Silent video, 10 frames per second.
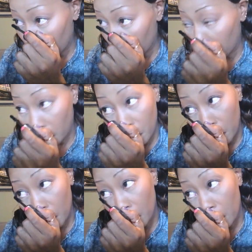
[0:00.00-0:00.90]
them
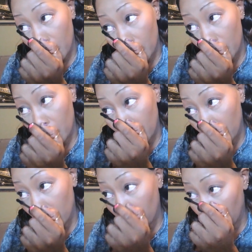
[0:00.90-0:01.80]
look
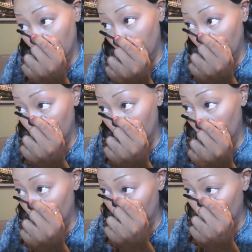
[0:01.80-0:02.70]
more natural
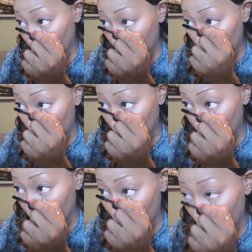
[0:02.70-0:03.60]

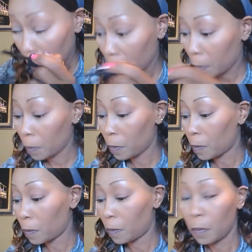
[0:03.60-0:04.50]
and stick
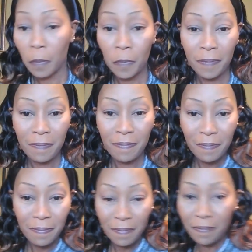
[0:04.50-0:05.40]
out a bit at the
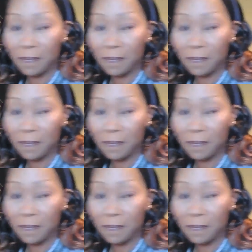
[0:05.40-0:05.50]
same